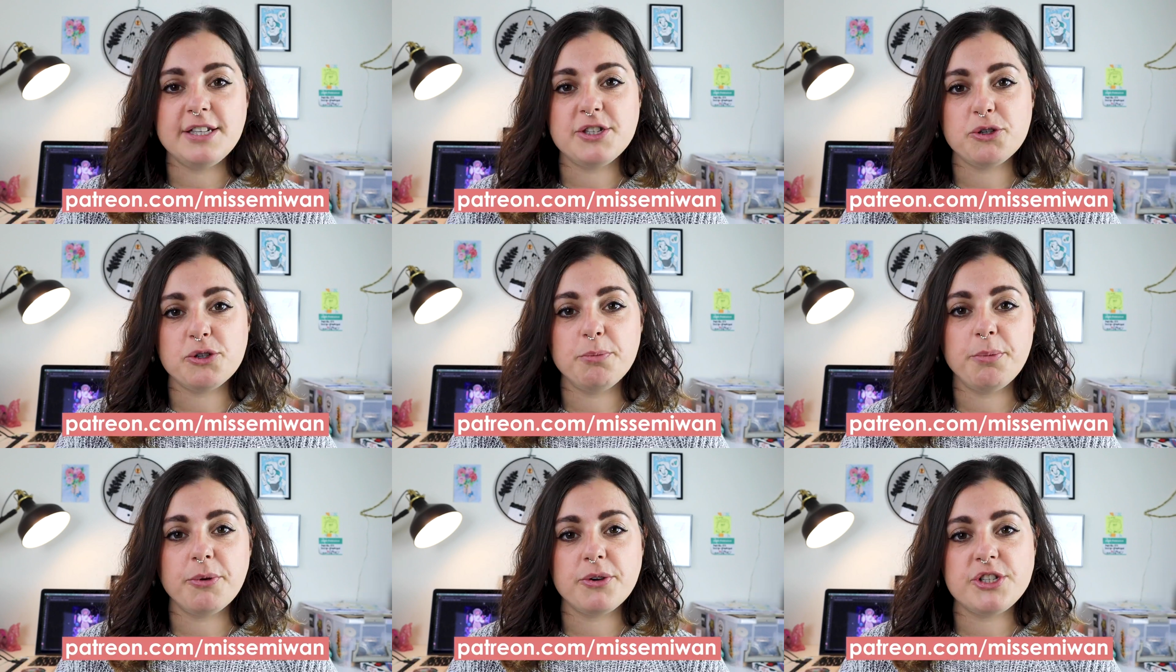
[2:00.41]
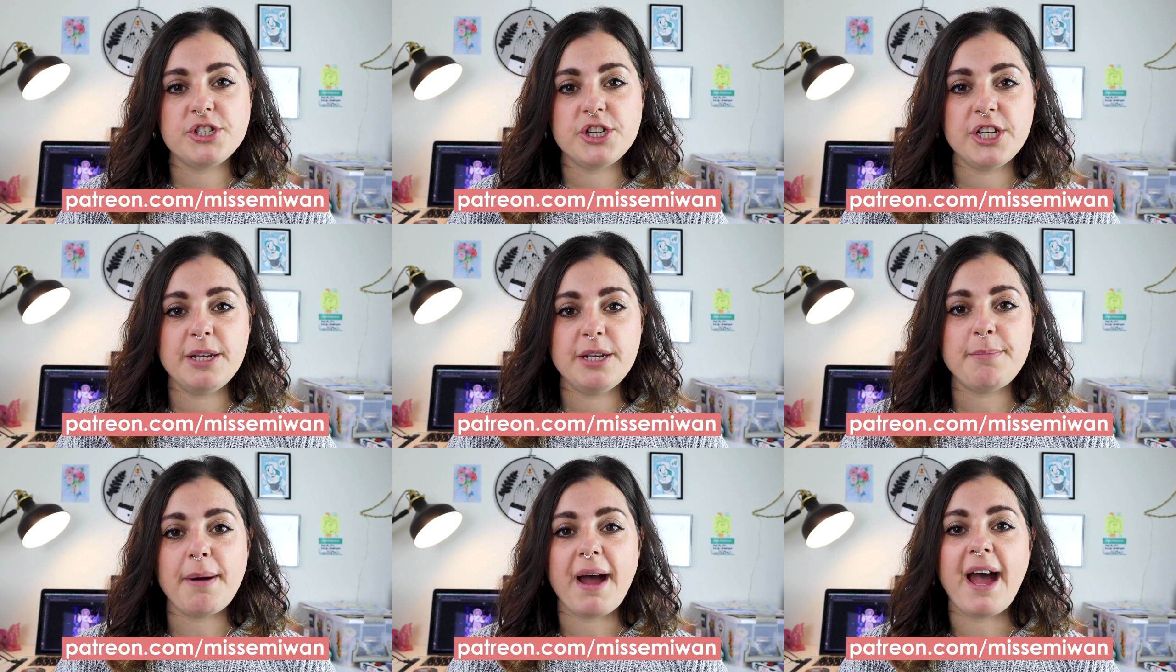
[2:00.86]
It's super
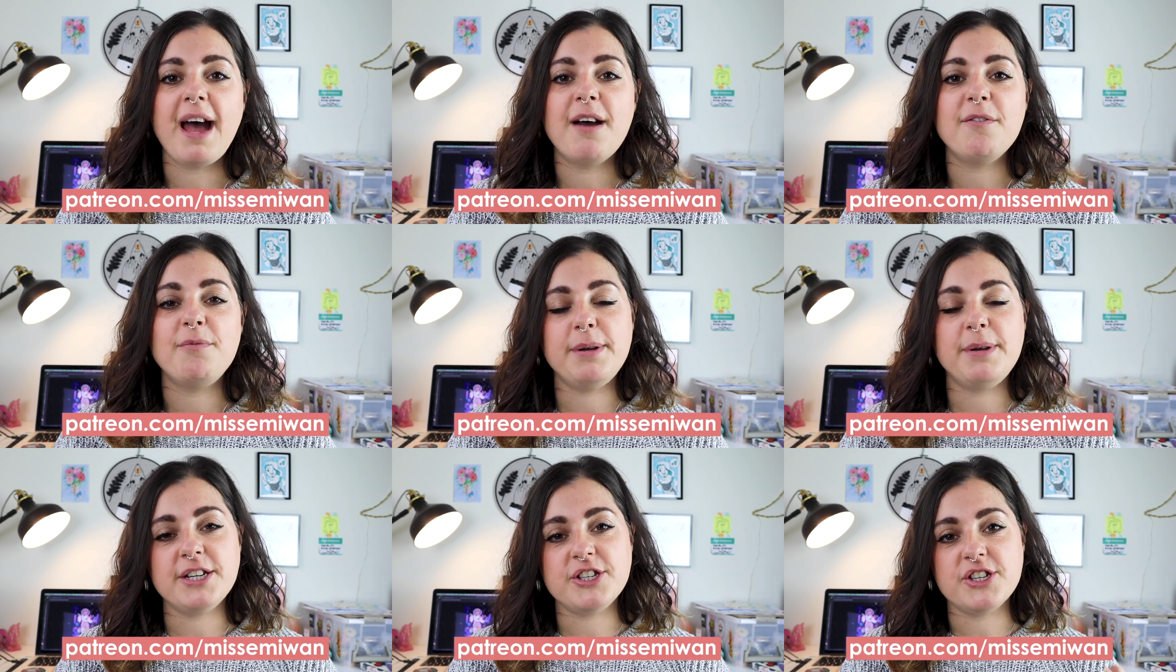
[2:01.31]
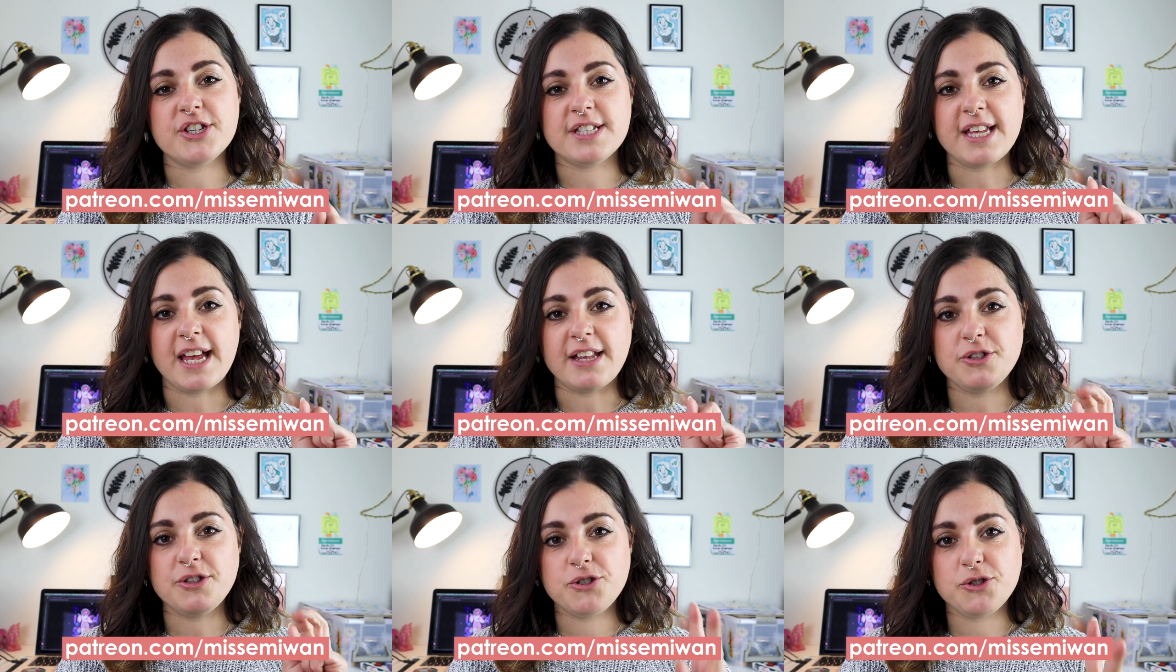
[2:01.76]
cheap. I have
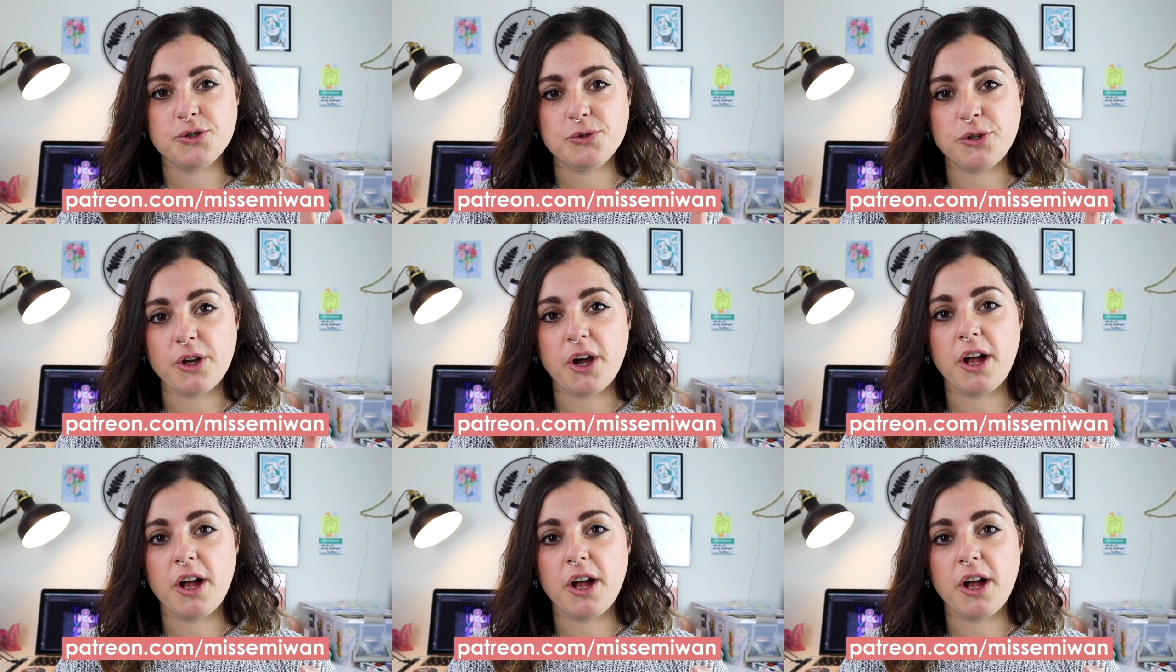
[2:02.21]
pledges at $2,